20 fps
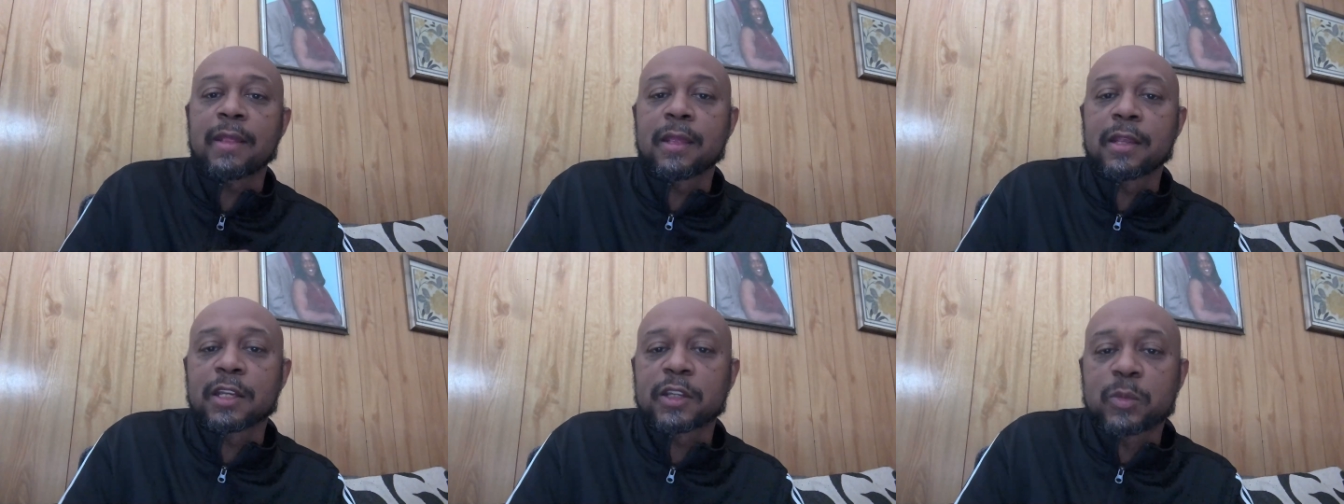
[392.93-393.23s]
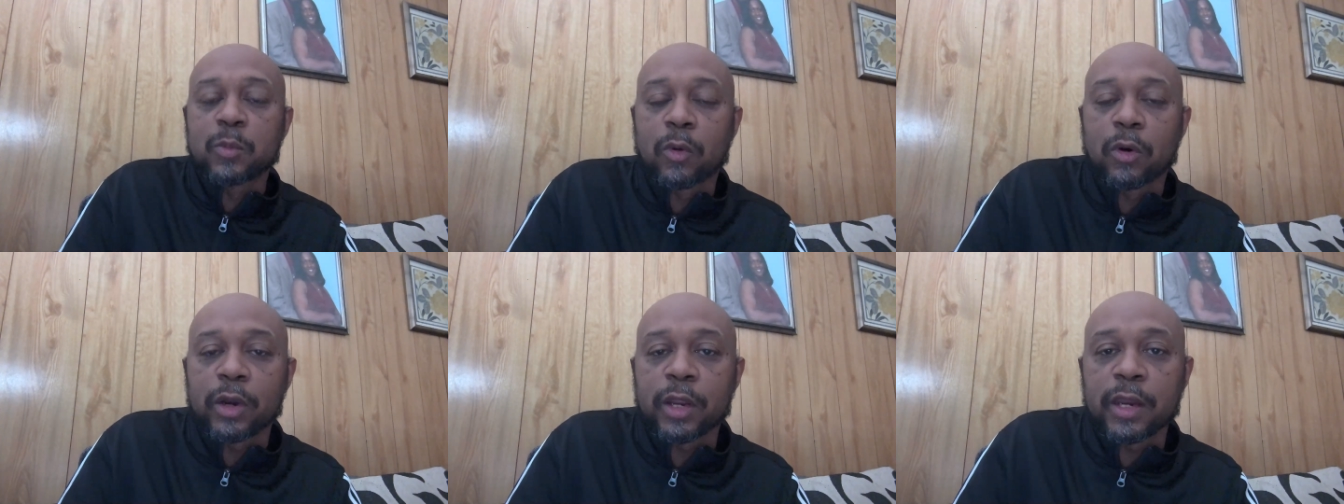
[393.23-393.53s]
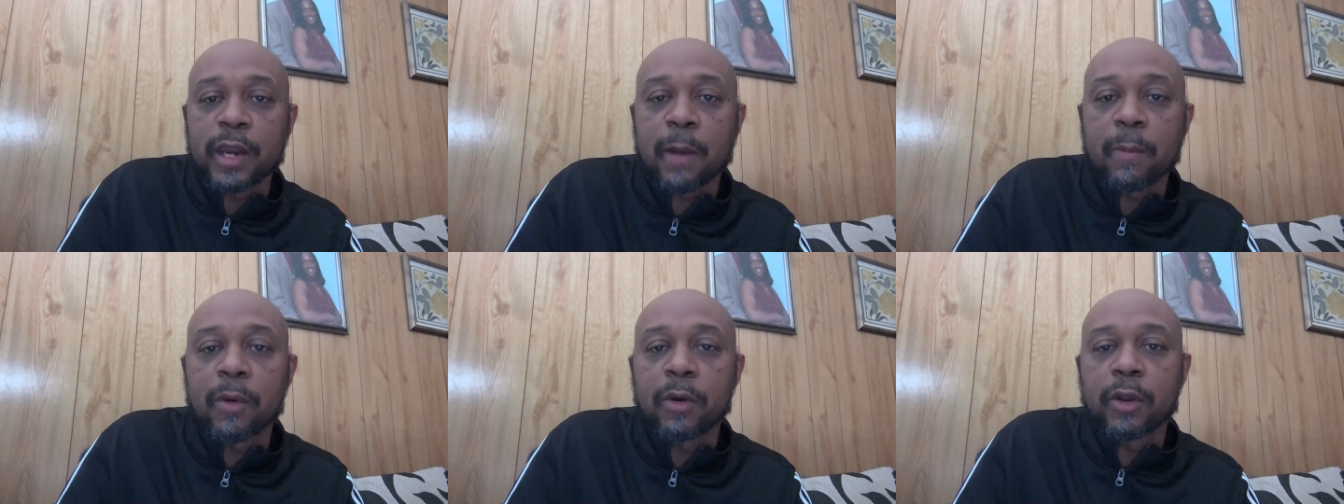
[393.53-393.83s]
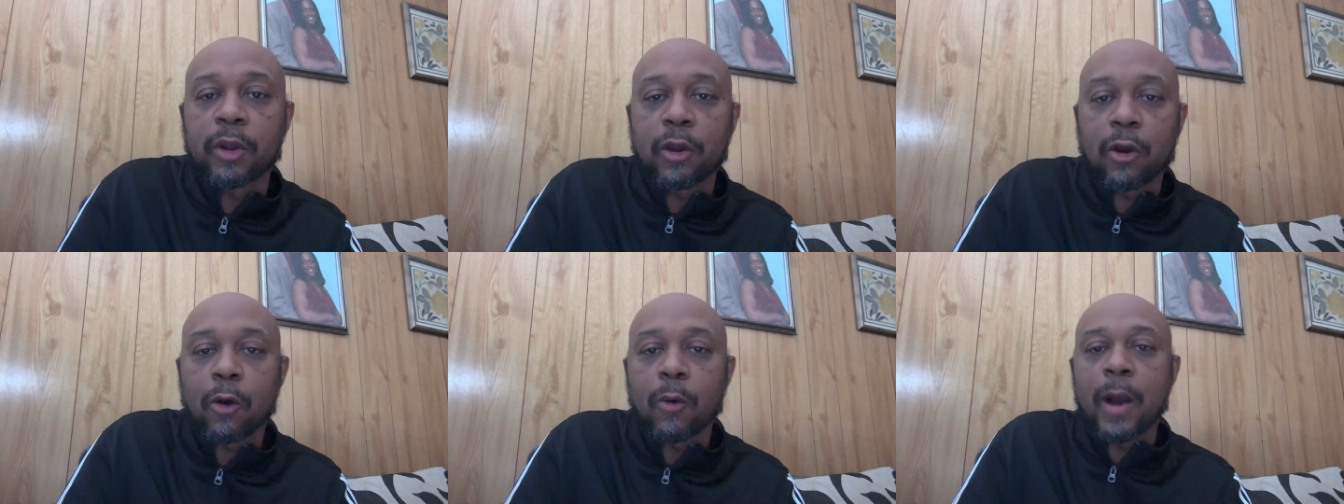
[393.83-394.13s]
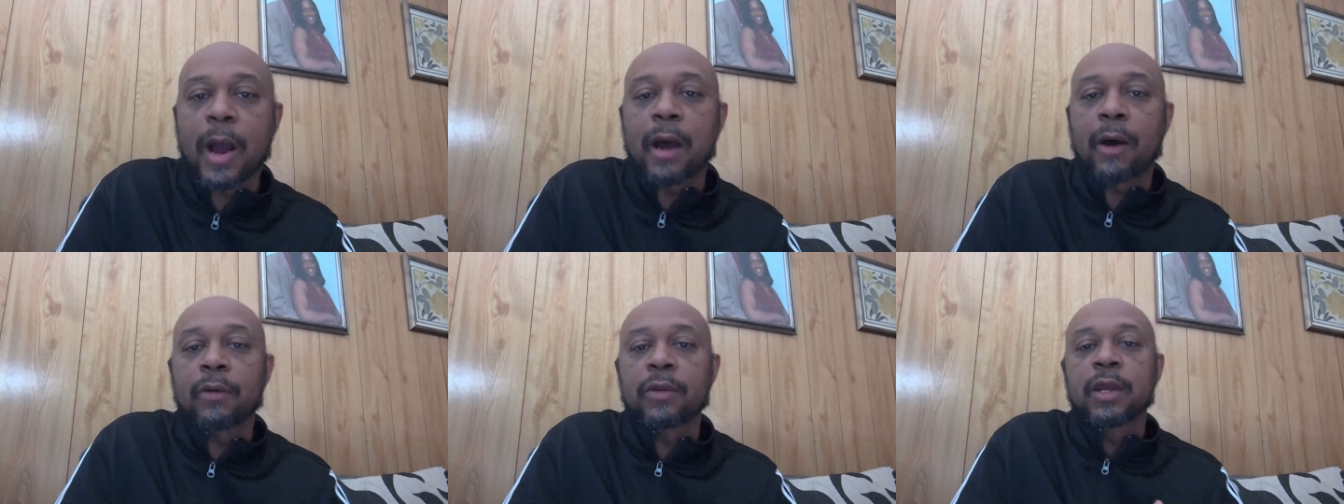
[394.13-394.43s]
this morning I'm going to
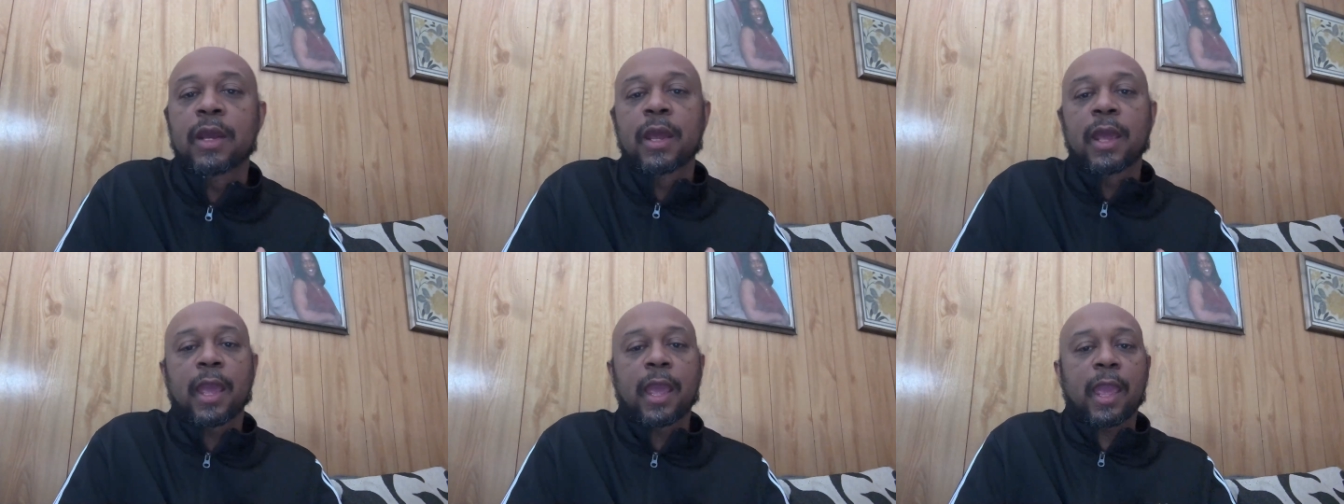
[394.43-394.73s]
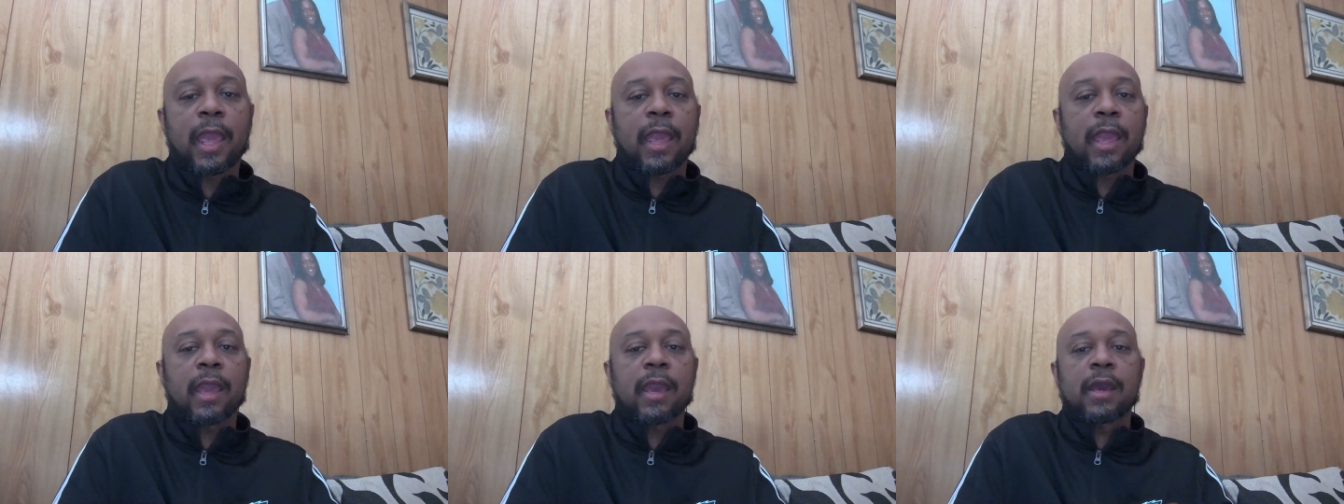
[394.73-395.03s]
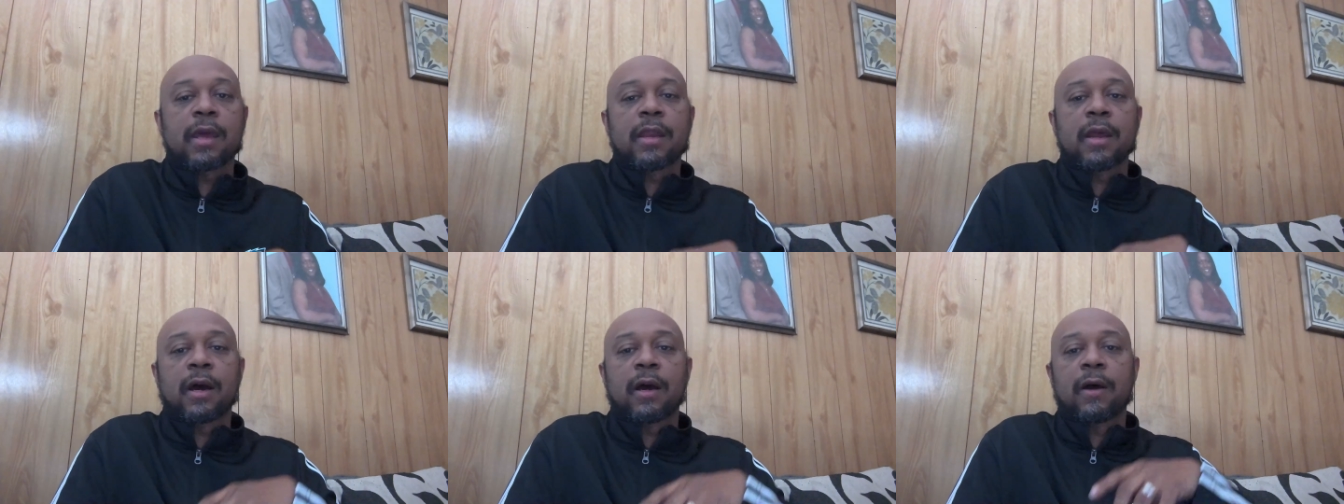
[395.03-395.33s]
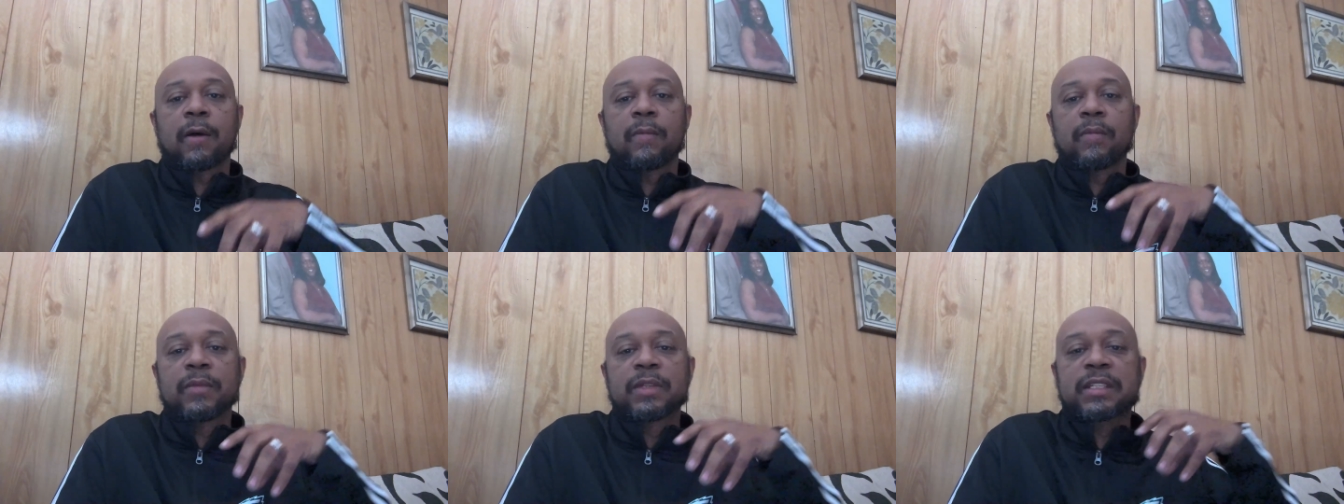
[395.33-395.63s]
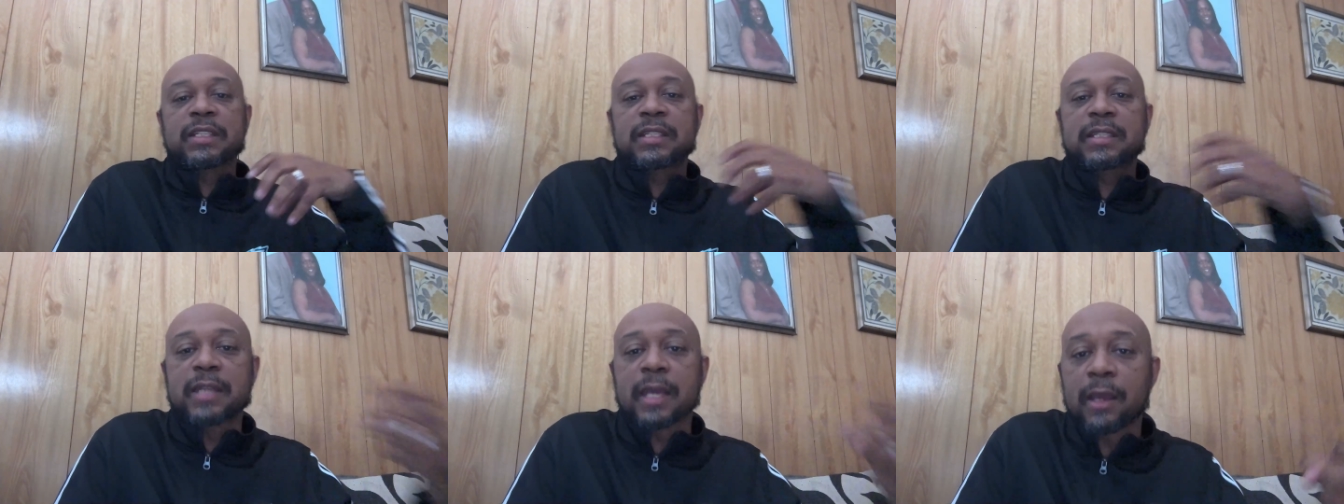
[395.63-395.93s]
go out and um,
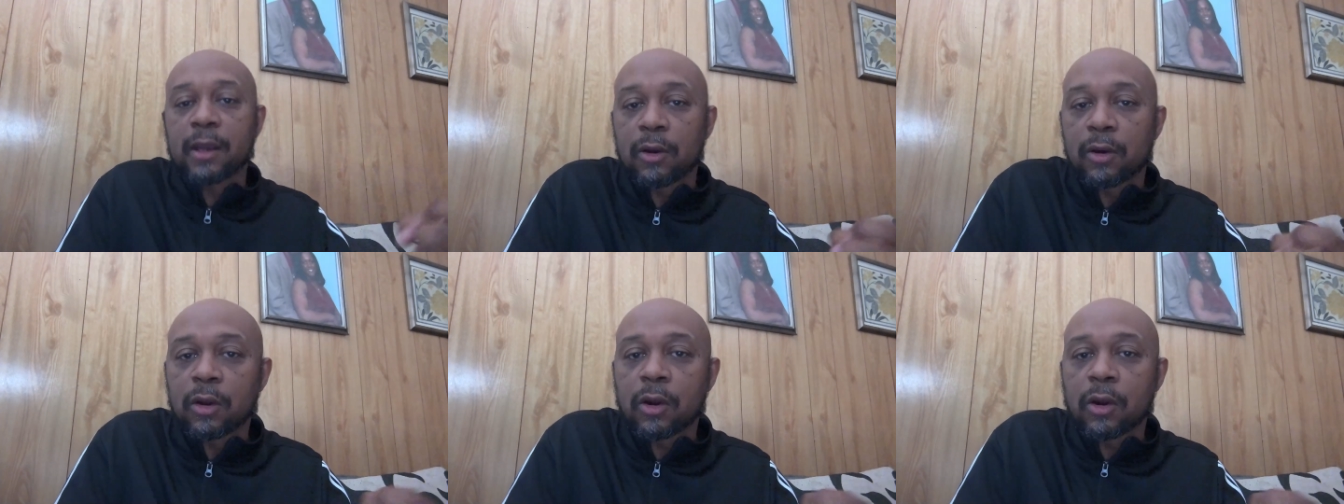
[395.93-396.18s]
steal,